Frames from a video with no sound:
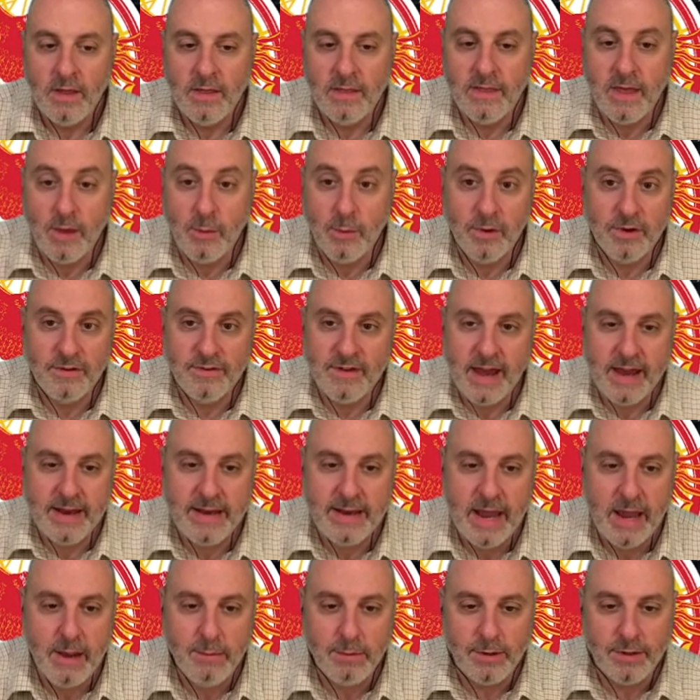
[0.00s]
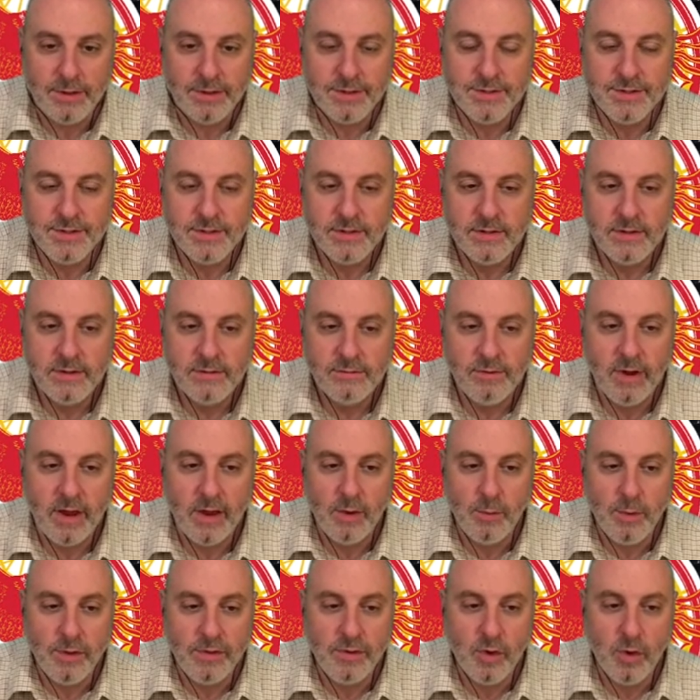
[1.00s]
they would have had neighbors, right,
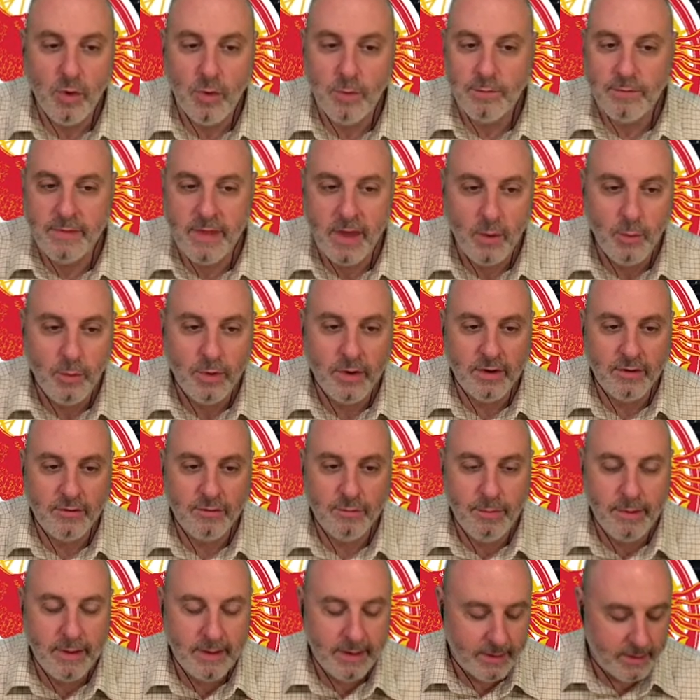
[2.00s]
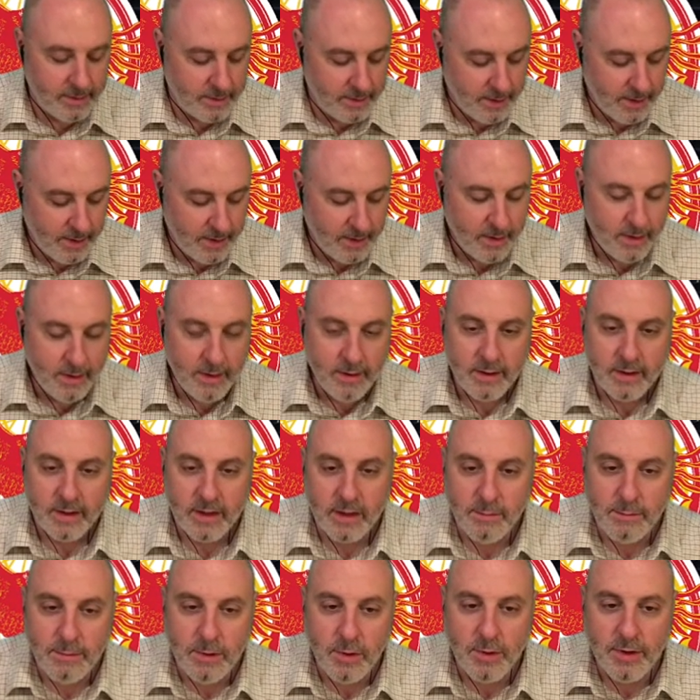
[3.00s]
with whom they would have been
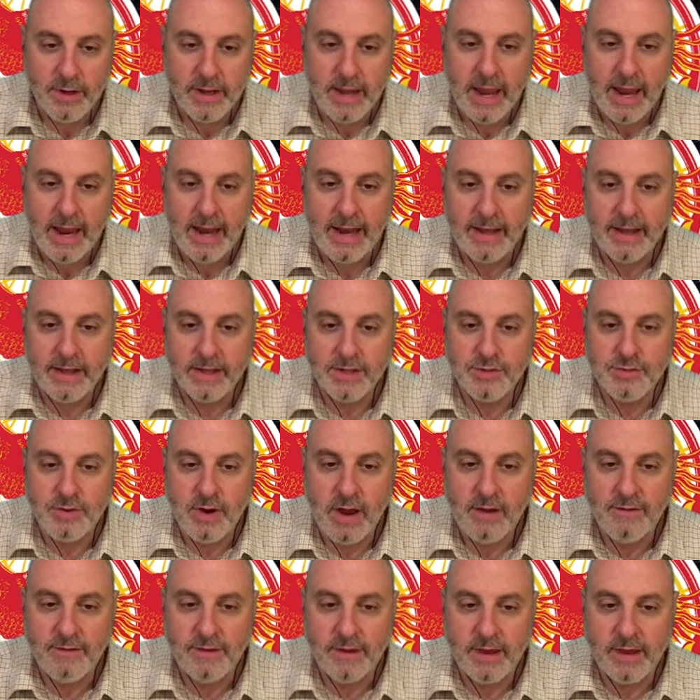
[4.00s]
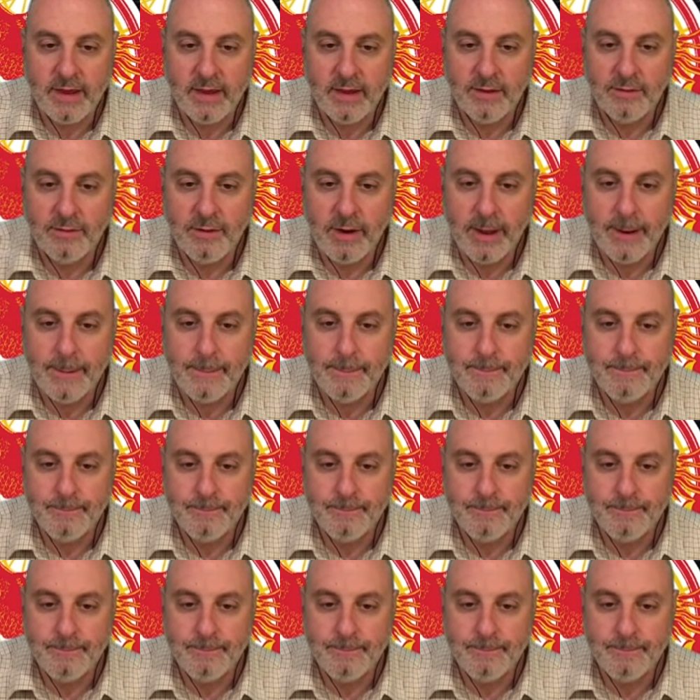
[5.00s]
communicating and trafficking, right?